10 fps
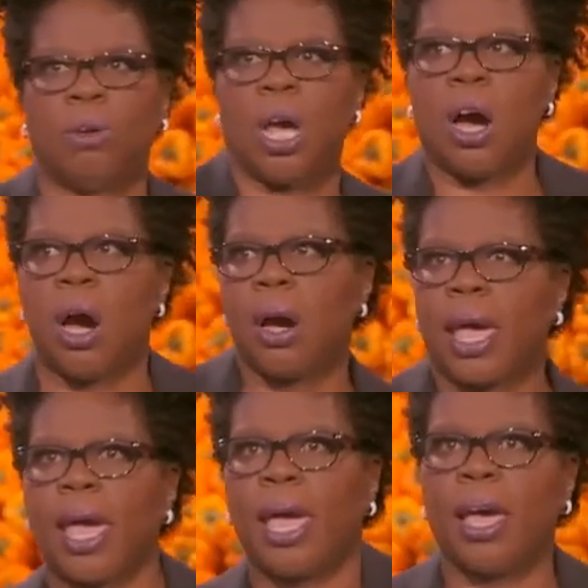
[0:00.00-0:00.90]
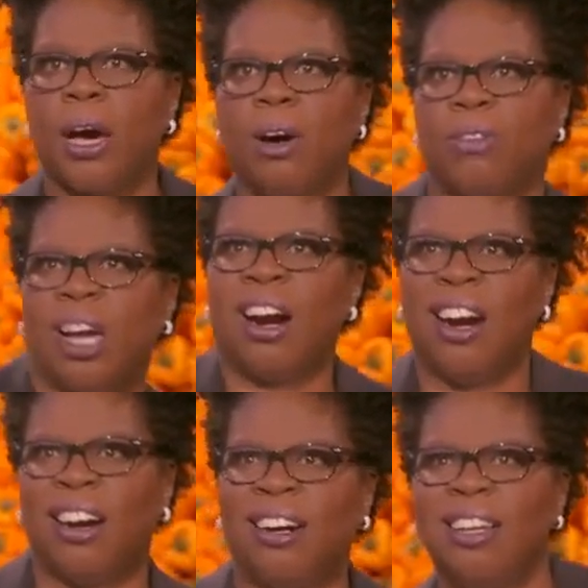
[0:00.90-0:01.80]
no,
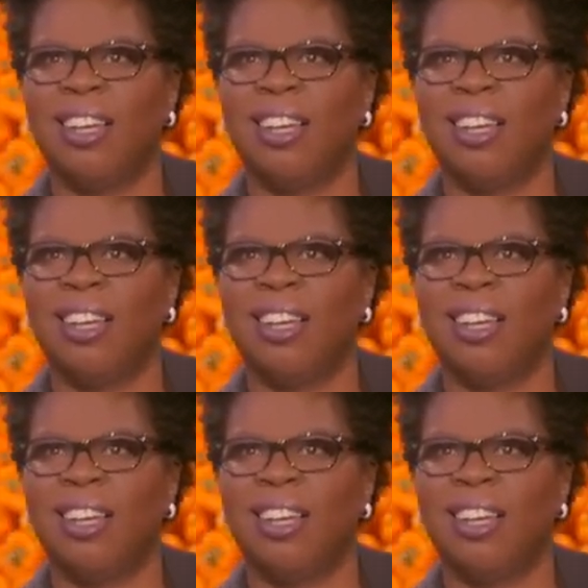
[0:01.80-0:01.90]
yes.